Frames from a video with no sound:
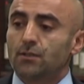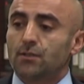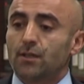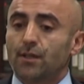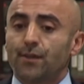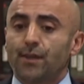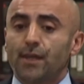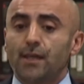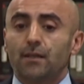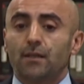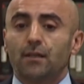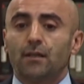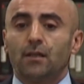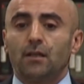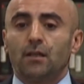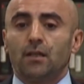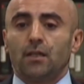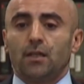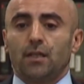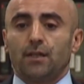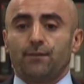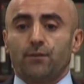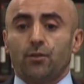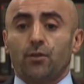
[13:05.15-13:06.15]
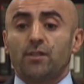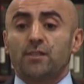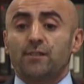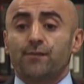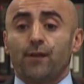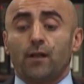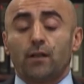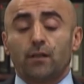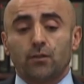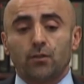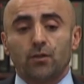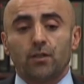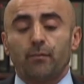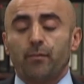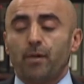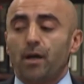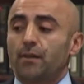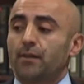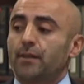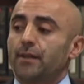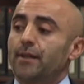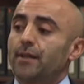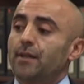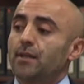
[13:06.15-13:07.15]
So I think if Turks felt good
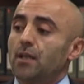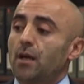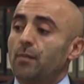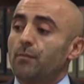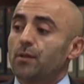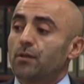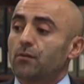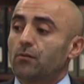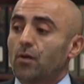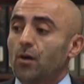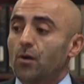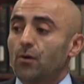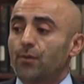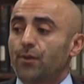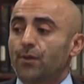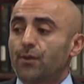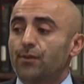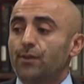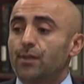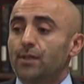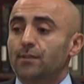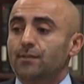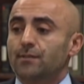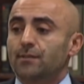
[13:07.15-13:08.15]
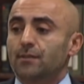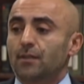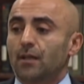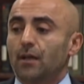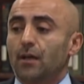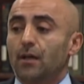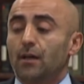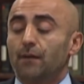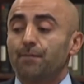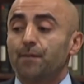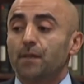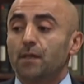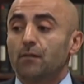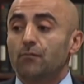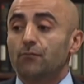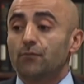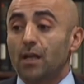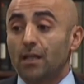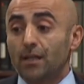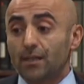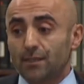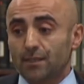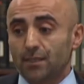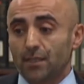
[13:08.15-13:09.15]
about their economic growth, this uh,
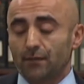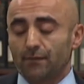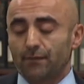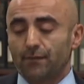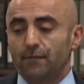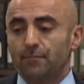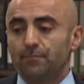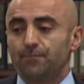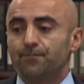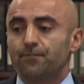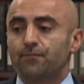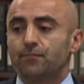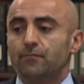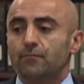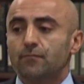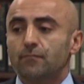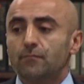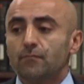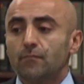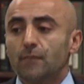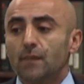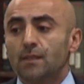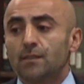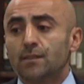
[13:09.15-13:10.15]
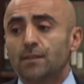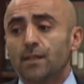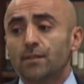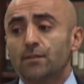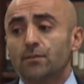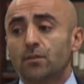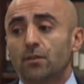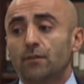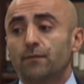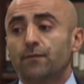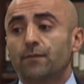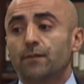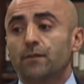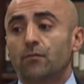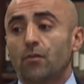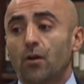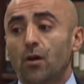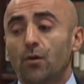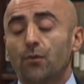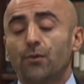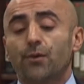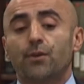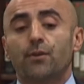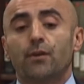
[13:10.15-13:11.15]
relative sense of
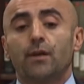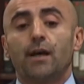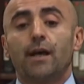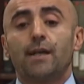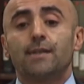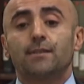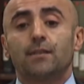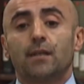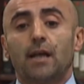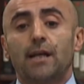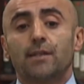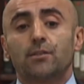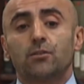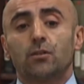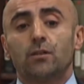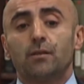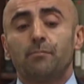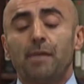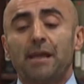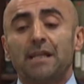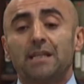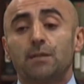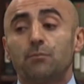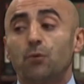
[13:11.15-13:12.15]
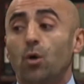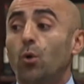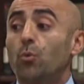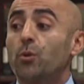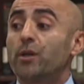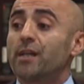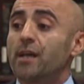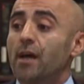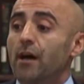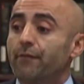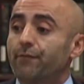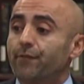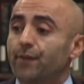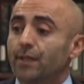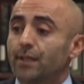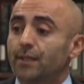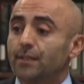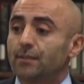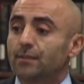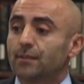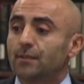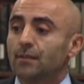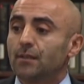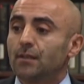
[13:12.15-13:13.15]
growth has actually made them
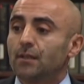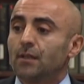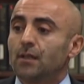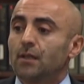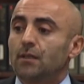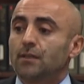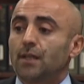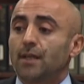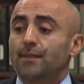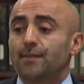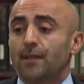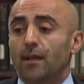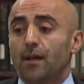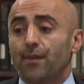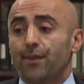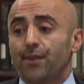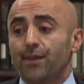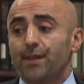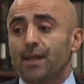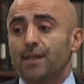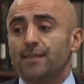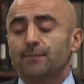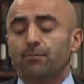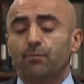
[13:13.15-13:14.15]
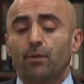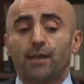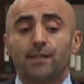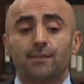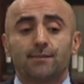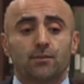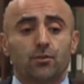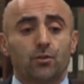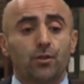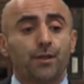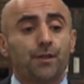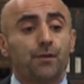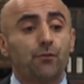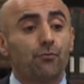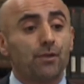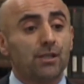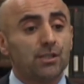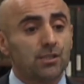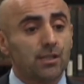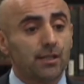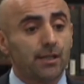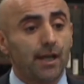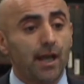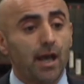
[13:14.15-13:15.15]
overconfident. That, I think, explains Turkey
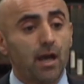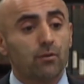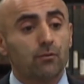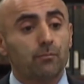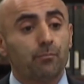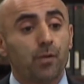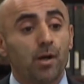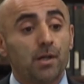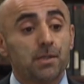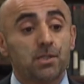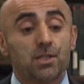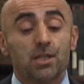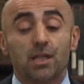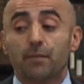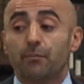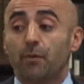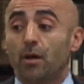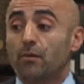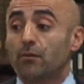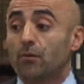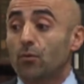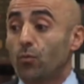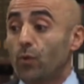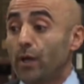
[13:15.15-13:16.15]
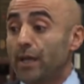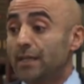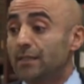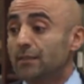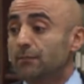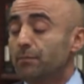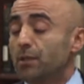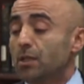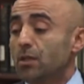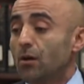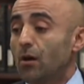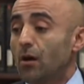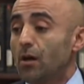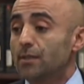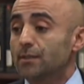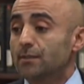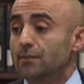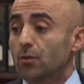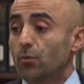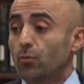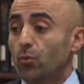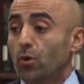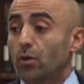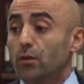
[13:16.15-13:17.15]
reaching out, punching above the weight,
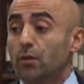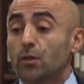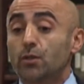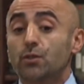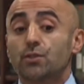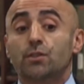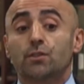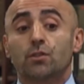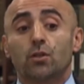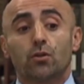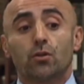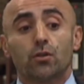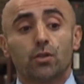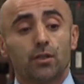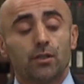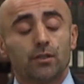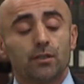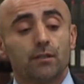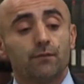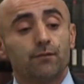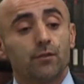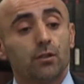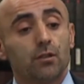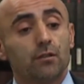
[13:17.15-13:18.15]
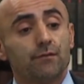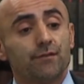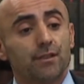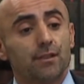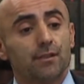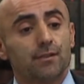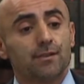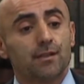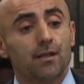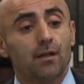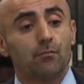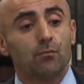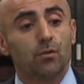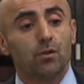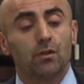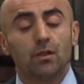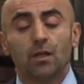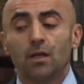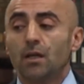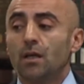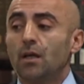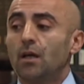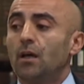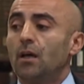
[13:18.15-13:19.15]
because the world looks so good if you live in
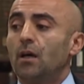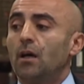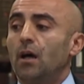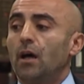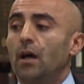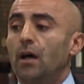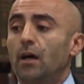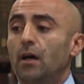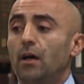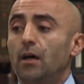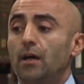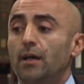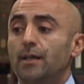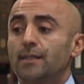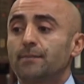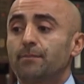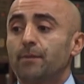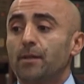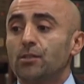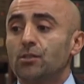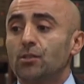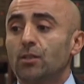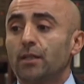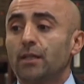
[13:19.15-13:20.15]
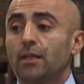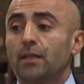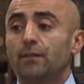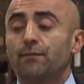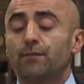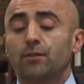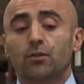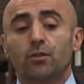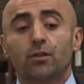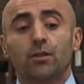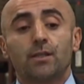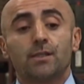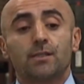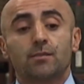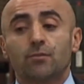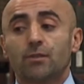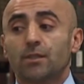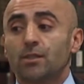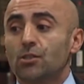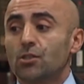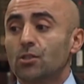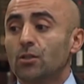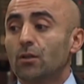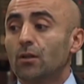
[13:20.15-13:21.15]
Istanbul, uh, especially if Turkey's
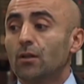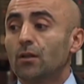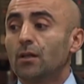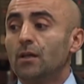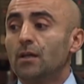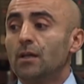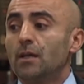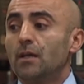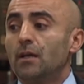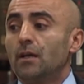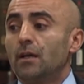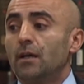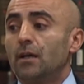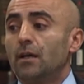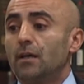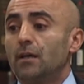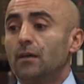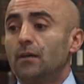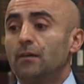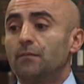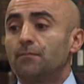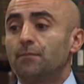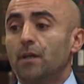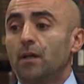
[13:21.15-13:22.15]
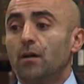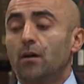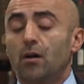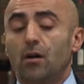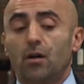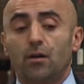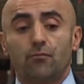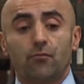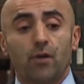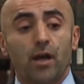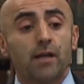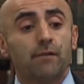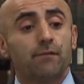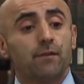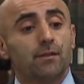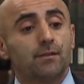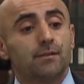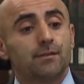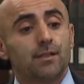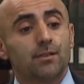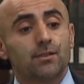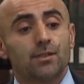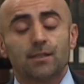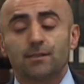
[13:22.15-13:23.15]
traditional uh,
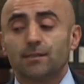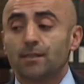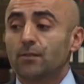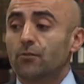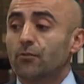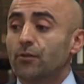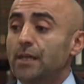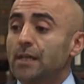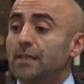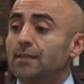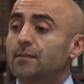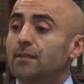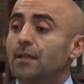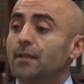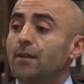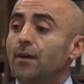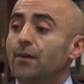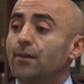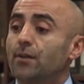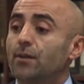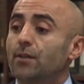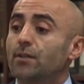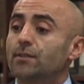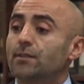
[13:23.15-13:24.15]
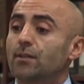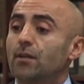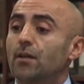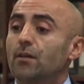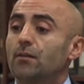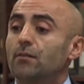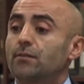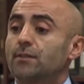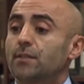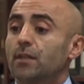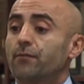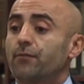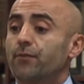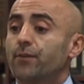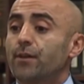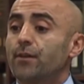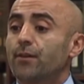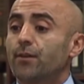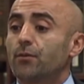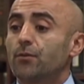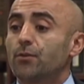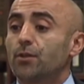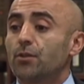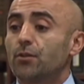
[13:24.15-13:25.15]
rivals, such as the Greeks and others, are
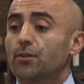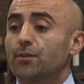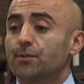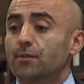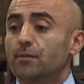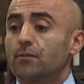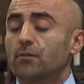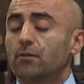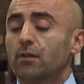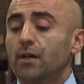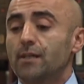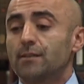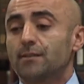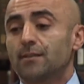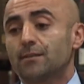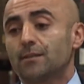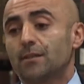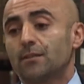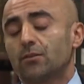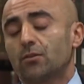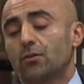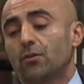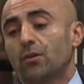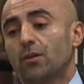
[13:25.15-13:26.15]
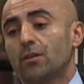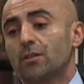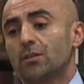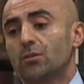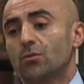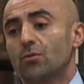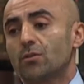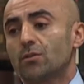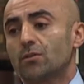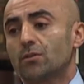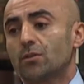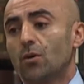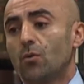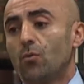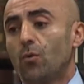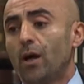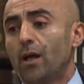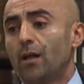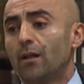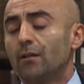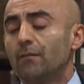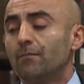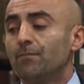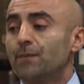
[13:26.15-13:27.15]
suffering through Eurozone crisis and Turkey is doing so
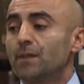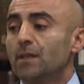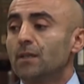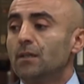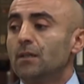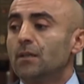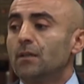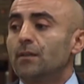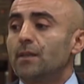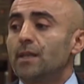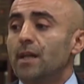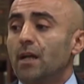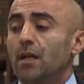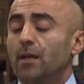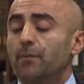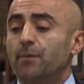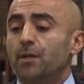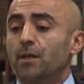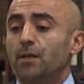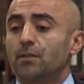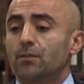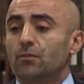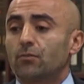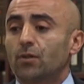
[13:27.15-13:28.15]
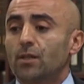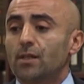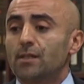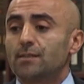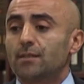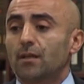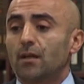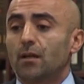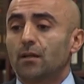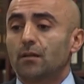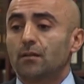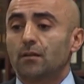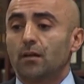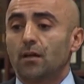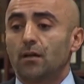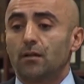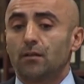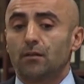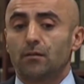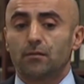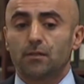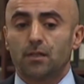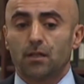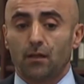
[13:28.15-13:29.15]
well. The Arab countries are,
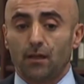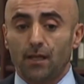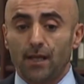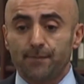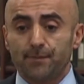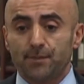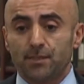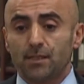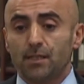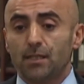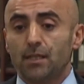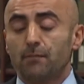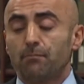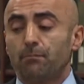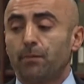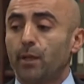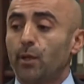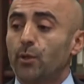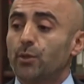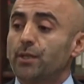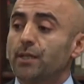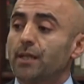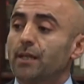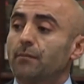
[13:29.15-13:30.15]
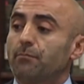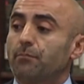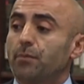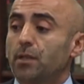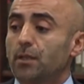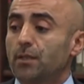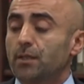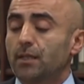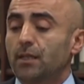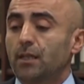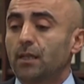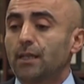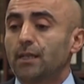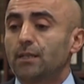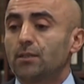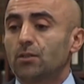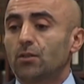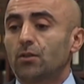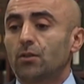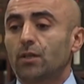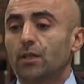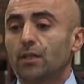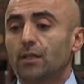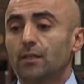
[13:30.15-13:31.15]
are collapsing, imploding politically.
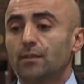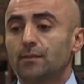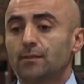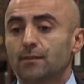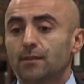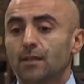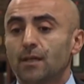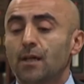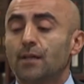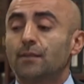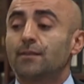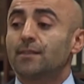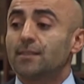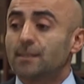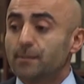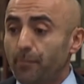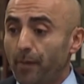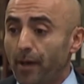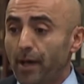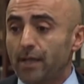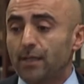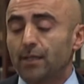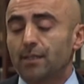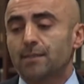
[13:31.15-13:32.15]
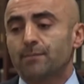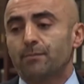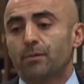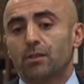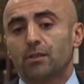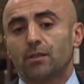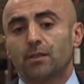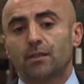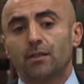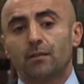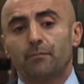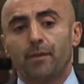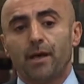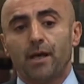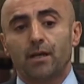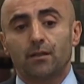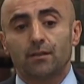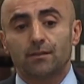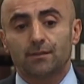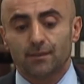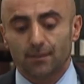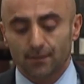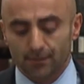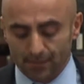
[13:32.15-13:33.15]
Turkey is, despite its political
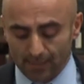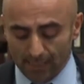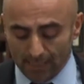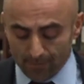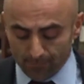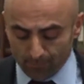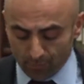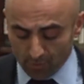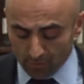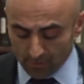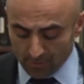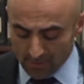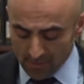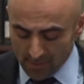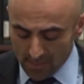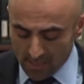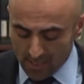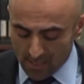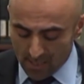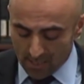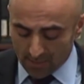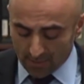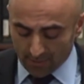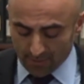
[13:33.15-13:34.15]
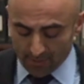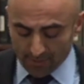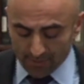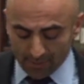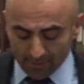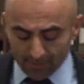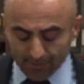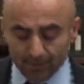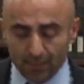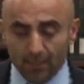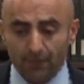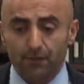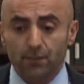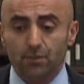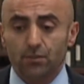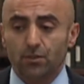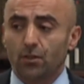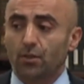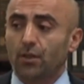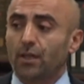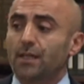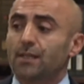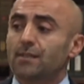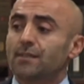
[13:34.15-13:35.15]
battles, staying put. And I think that has given
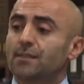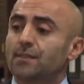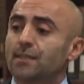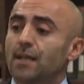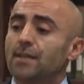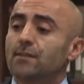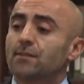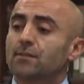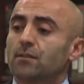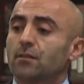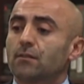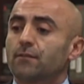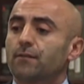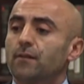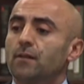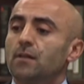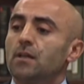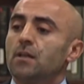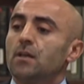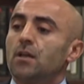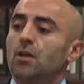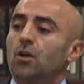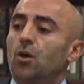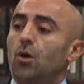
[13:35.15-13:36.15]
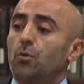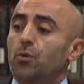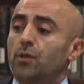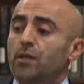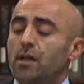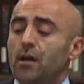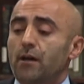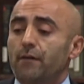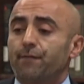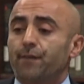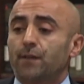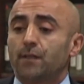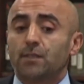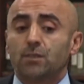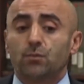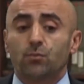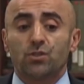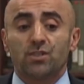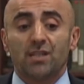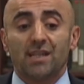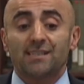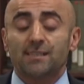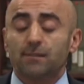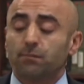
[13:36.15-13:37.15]
Turkey a sense of overconfidence,
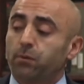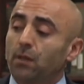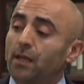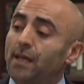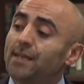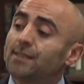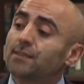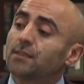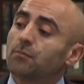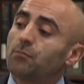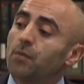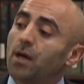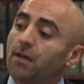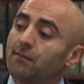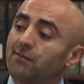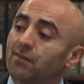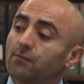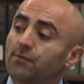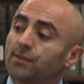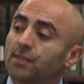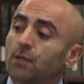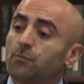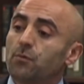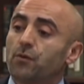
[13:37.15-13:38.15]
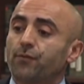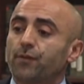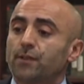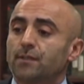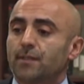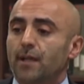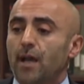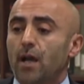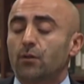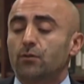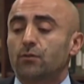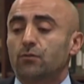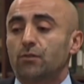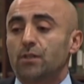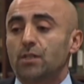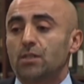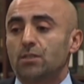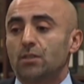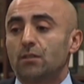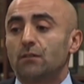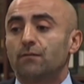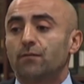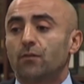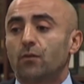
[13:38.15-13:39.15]
which explains, in my view, some of its
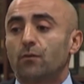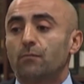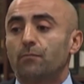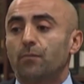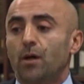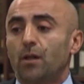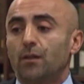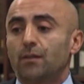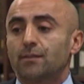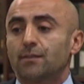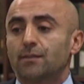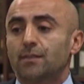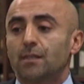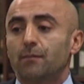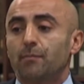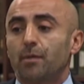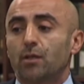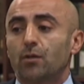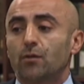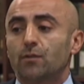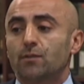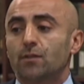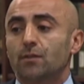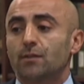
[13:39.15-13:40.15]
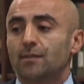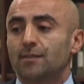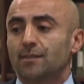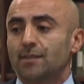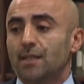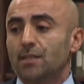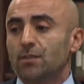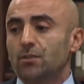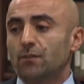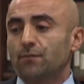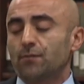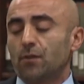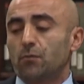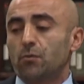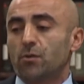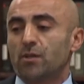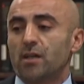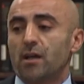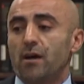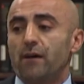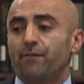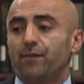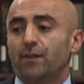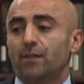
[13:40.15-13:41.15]
outreach in foreign policy, but also the sense of
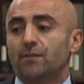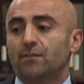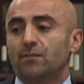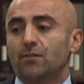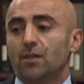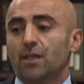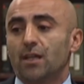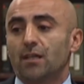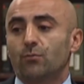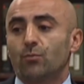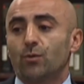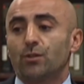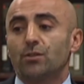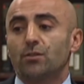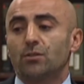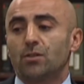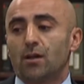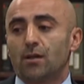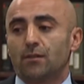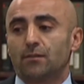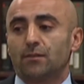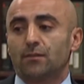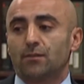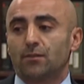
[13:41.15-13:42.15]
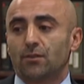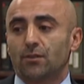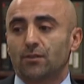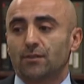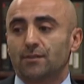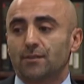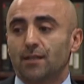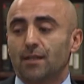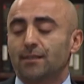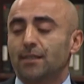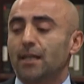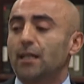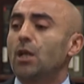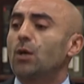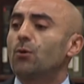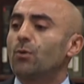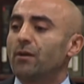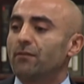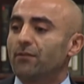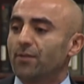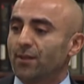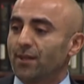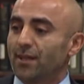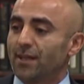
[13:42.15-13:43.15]
overconfidence you get when you talk to Turks, like they know
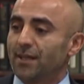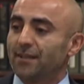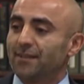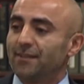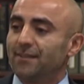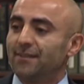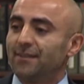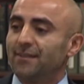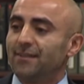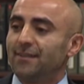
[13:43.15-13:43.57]
everything.